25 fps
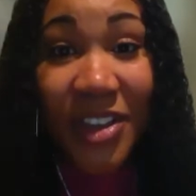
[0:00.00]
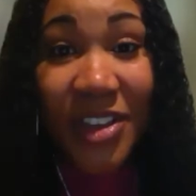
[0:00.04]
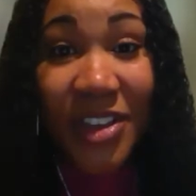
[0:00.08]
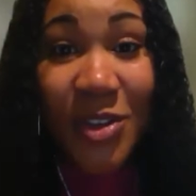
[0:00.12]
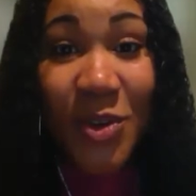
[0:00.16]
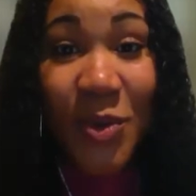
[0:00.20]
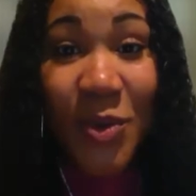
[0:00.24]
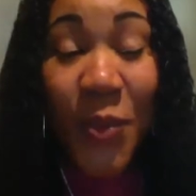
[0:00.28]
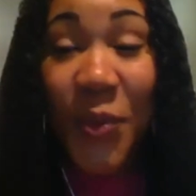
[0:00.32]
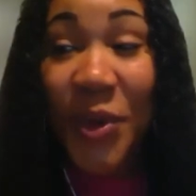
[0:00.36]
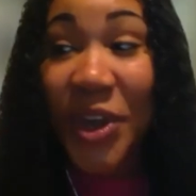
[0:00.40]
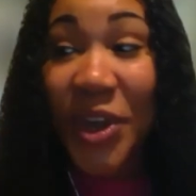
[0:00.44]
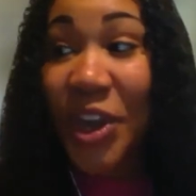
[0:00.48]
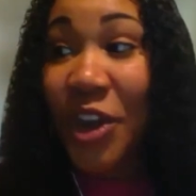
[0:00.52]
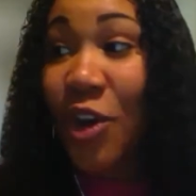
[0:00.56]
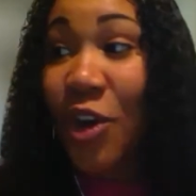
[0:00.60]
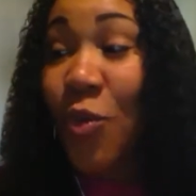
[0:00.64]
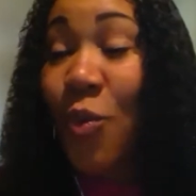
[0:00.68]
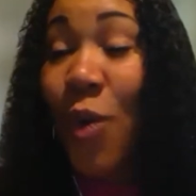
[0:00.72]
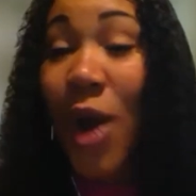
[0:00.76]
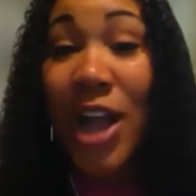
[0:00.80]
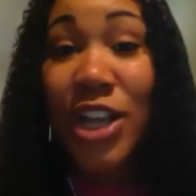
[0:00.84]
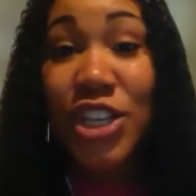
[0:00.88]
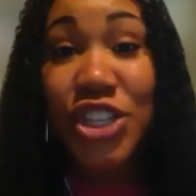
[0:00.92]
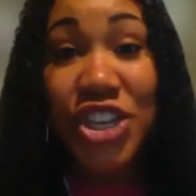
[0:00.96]
we are
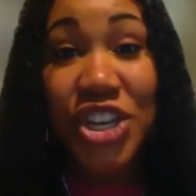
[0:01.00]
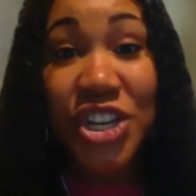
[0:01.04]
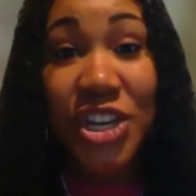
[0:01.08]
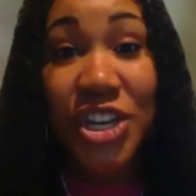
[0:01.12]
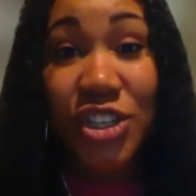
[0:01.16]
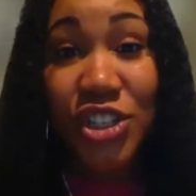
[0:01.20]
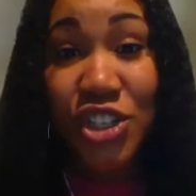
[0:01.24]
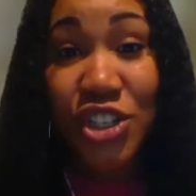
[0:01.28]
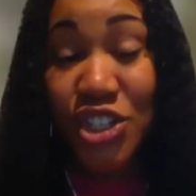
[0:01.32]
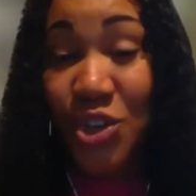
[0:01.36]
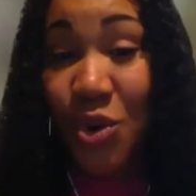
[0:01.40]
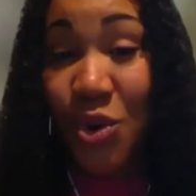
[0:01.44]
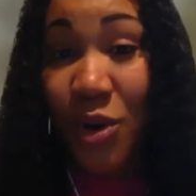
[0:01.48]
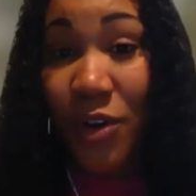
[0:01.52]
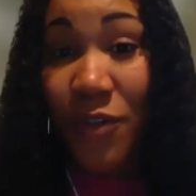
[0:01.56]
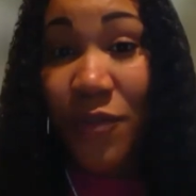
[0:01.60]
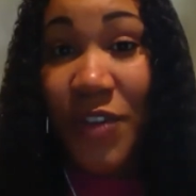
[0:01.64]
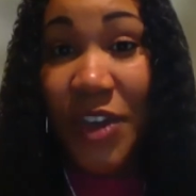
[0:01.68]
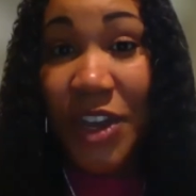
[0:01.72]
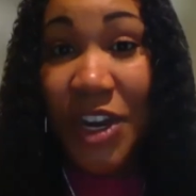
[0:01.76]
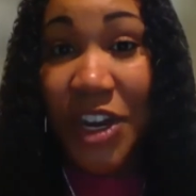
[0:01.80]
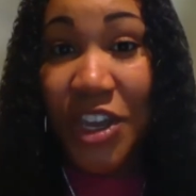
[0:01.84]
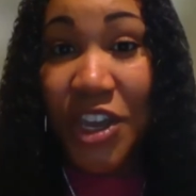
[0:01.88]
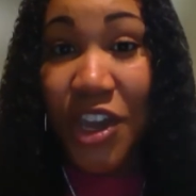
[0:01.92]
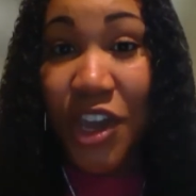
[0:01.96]
watching a short
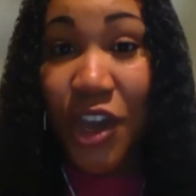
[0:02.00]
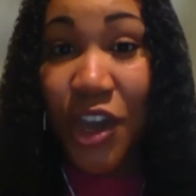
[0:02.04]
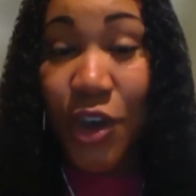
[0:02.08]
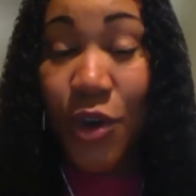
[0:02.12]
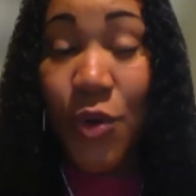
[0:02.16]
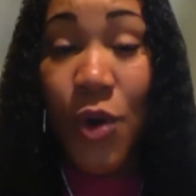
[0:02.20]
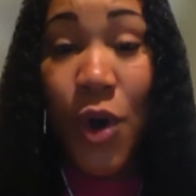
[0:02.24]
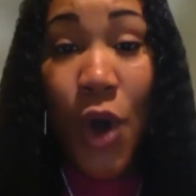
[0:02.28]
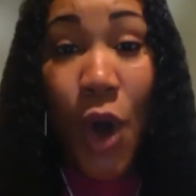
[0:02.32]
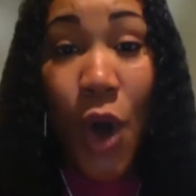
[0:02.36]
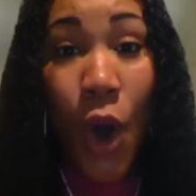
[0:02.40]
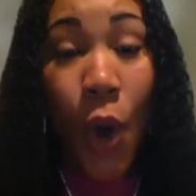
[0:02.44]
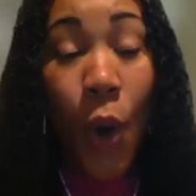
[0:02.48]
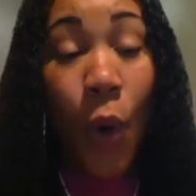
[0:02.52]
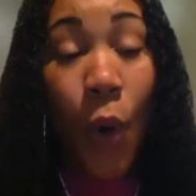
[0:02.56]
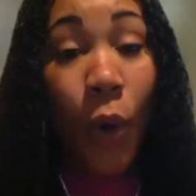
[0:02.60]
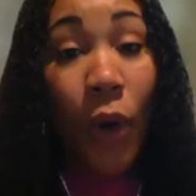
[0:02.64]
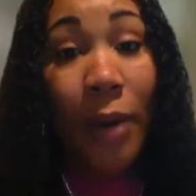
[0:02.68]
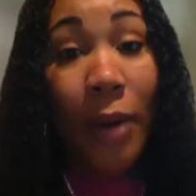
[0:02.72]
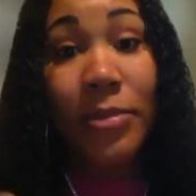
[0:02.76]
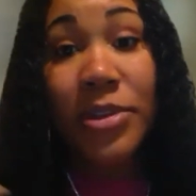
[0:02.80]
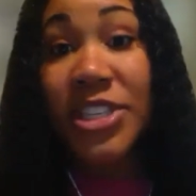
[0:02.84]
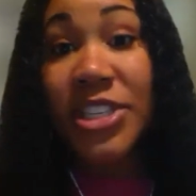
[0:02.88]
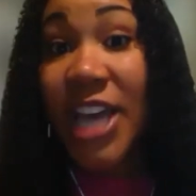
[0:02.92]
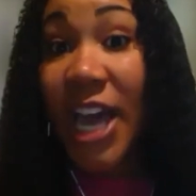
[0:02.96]
video, or
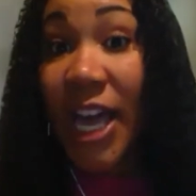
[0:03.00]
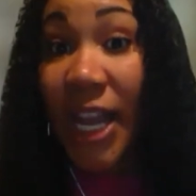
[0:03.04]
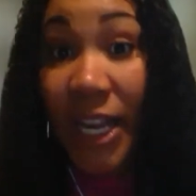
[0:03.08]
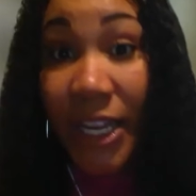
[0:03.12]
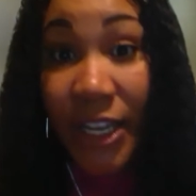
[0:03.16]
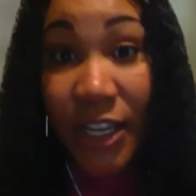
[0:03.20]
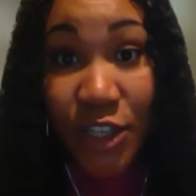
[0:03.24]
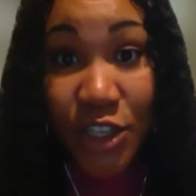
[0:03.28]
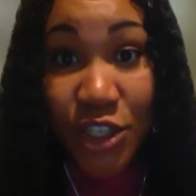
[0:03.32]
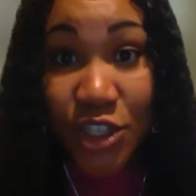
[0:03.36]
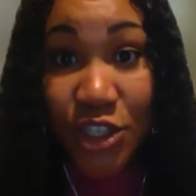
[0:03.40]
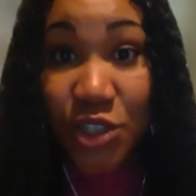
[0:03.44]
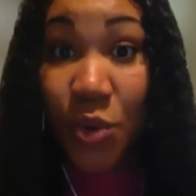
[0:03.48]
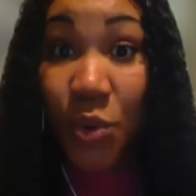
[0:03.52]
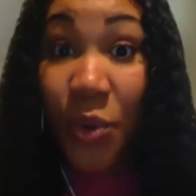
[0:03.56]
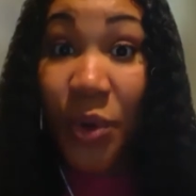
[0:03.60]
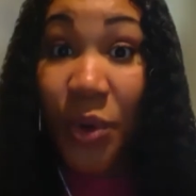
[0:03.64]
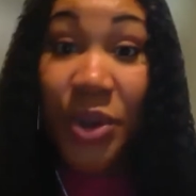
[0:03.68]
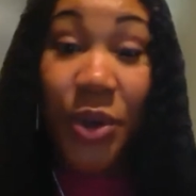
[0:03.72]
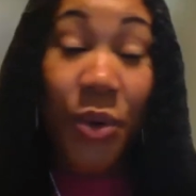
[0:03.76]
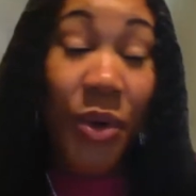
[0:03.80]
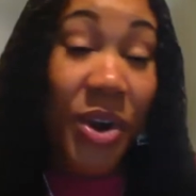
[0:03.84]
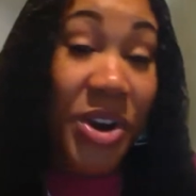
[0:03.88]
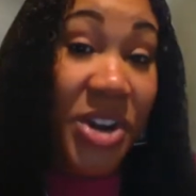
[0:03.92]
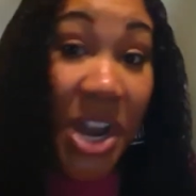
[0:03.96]
I'm telling a story,
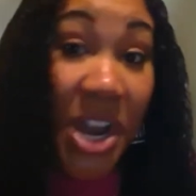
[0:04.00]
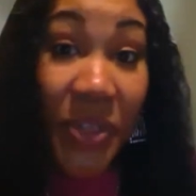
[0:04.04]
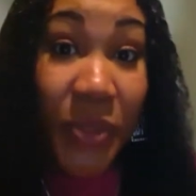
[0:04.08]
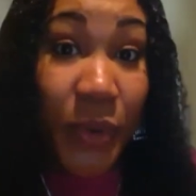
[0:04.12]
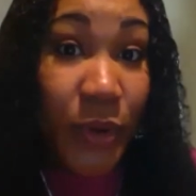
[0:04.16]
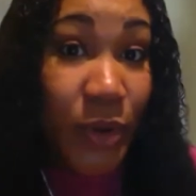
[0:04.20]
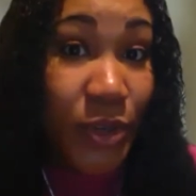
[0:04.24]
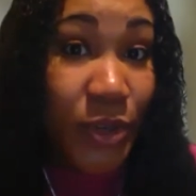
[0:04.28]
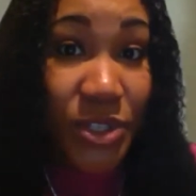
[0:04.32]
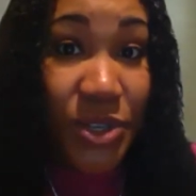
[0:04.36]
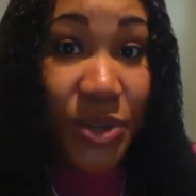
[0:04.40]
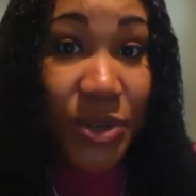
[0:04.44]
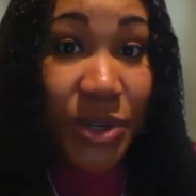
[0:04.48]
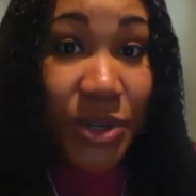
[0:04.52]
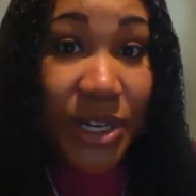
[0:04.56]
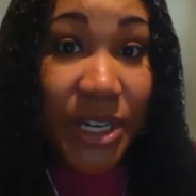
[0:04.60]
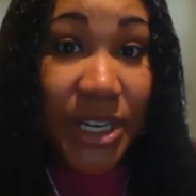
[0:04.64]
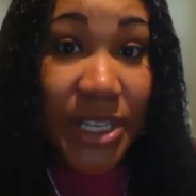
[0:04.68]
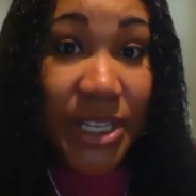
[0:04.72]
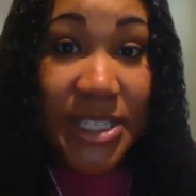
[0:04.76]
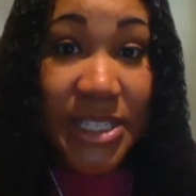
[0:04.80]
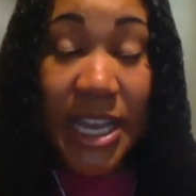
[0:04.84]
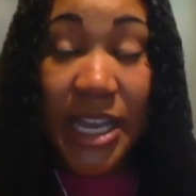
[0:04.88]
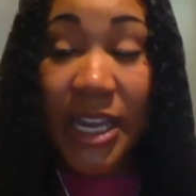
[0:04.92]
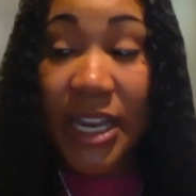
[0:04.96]
or another student
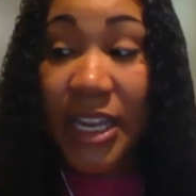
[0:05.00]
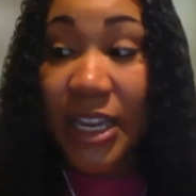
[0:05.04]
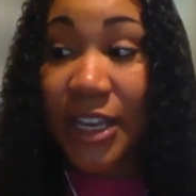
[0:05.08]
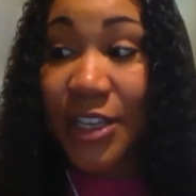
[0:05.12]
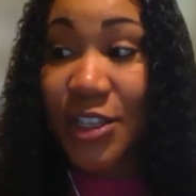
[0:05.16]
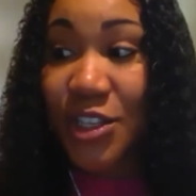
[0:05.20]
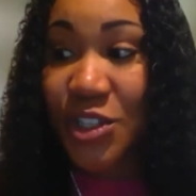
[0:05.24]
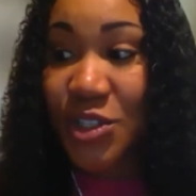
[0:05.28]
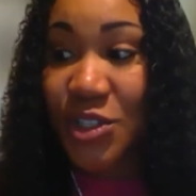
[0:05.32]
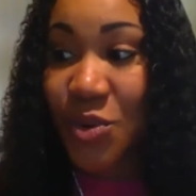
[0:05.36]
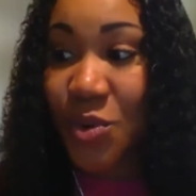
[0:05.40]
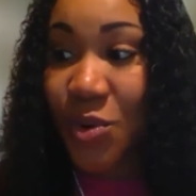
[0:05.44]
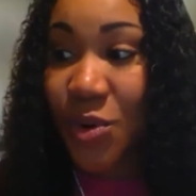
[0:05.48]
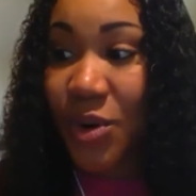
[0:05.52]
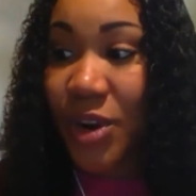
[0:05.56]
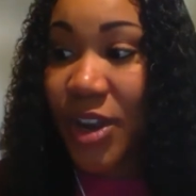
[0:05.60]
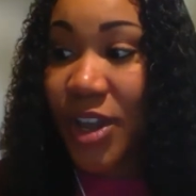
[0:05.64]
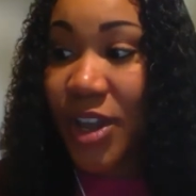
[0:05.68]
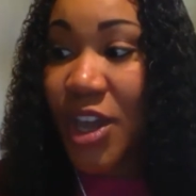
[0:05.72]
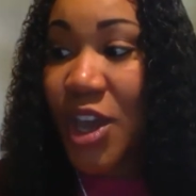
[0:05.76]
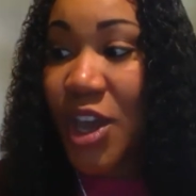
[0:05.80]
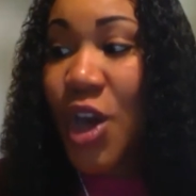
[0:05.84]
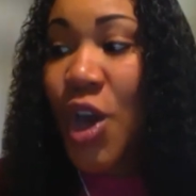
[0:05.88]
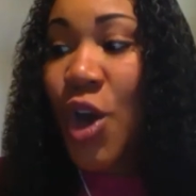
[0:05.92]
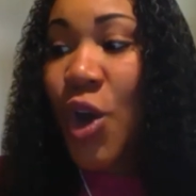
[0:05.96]
is telling a
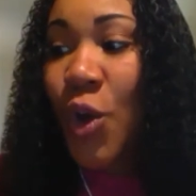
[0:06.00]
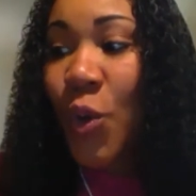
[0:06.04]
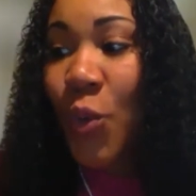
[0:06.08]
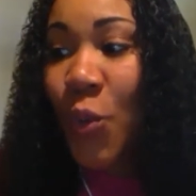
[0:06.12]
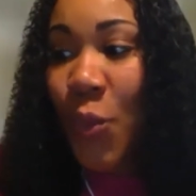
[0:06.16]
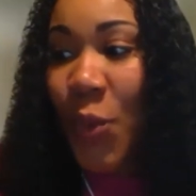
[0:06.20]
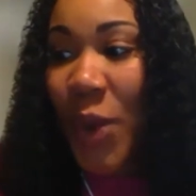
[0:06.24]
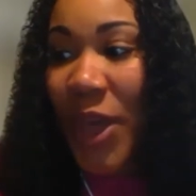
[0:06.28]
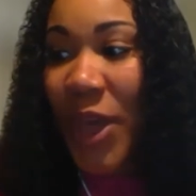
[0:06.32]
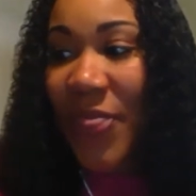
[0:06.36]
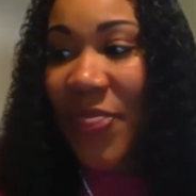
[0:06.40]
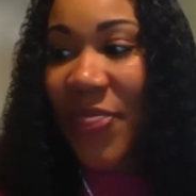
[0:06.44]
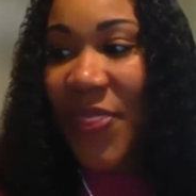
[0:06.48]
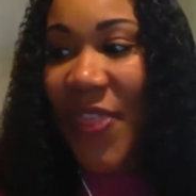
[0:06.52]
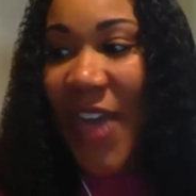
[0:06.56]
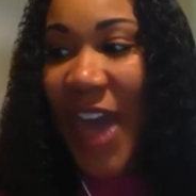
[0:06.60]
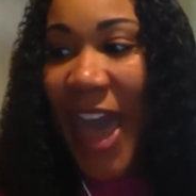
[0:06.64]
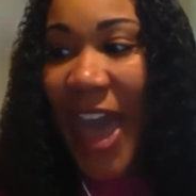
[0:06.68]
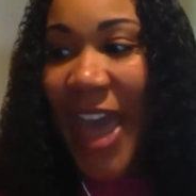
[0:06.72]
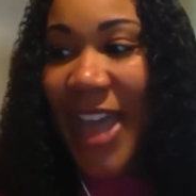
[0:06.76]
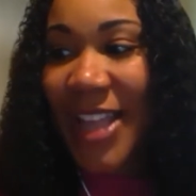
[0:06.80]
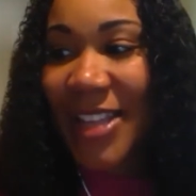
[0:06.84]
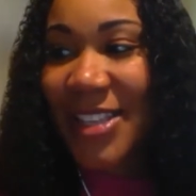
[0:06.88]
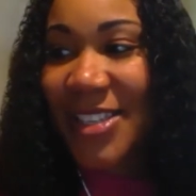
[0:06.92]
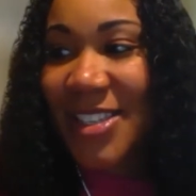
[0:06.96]
story, when
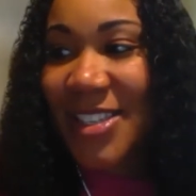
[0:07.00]
that